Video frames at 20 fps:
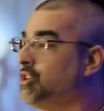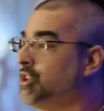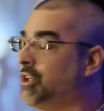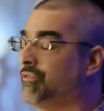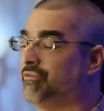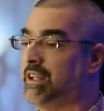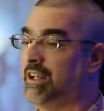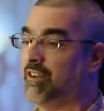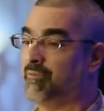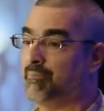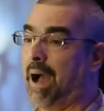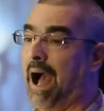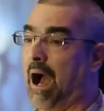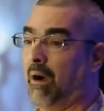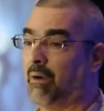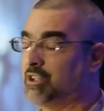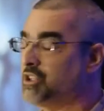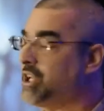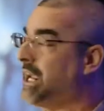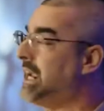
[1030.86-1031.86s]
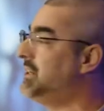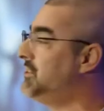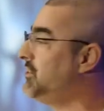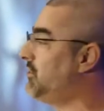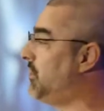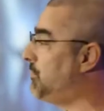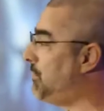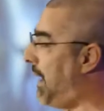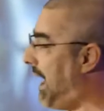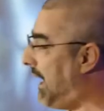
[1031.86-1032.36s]
shifting of power,
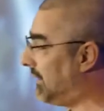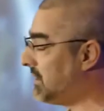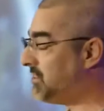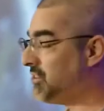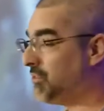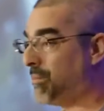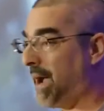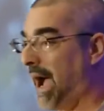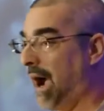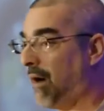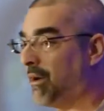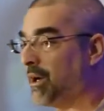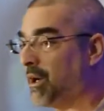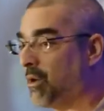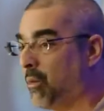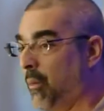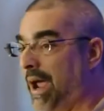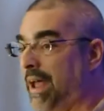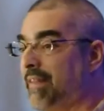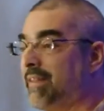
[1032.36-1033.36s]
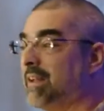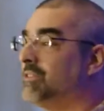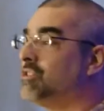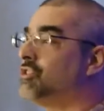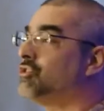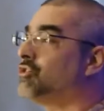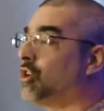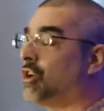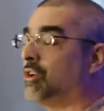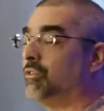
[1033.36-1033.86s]
changes the balance of power in a way that
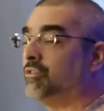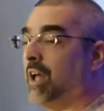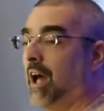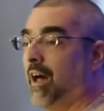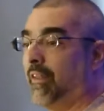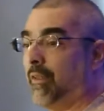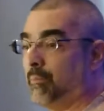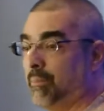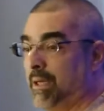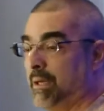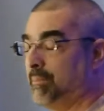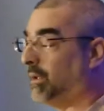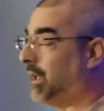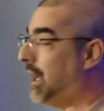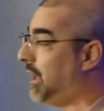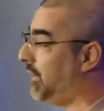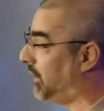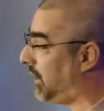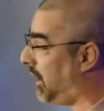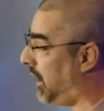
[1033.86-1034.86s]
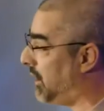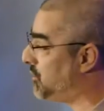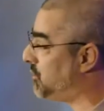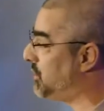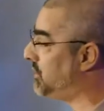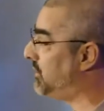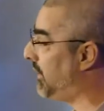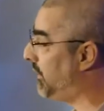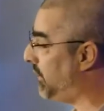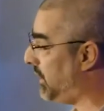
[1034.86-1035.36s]
serves other people, other
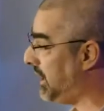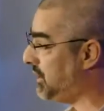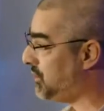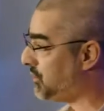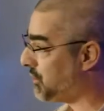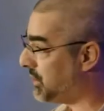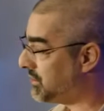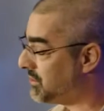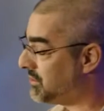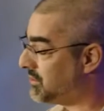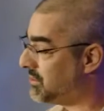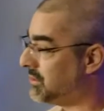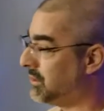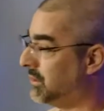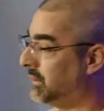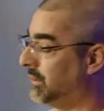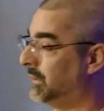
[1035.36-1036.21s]
countries, other interests.